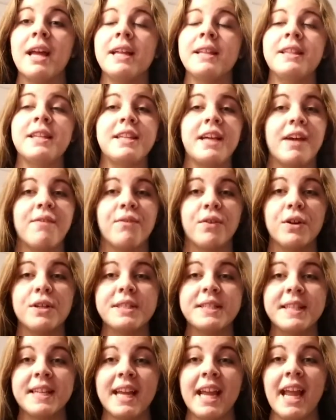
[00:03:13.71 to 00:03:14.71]
the
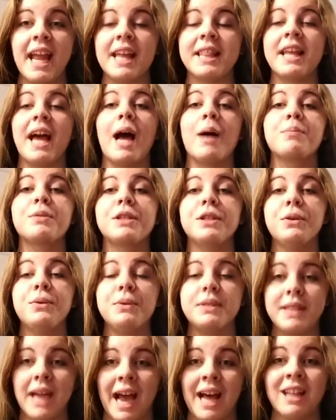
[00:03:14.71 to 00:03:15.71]
diversity, and the absolute
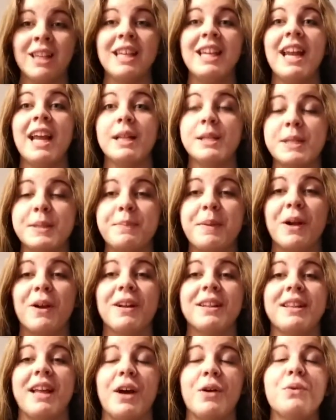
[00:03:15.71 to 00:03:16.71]
talent and
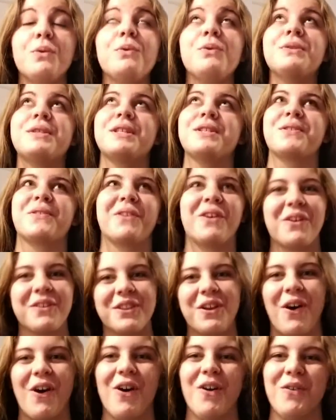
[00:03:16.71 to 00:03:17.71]
spirit that oozes throughout
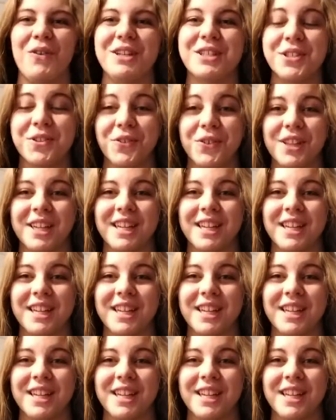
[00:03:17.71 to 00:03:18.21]
the hallways through the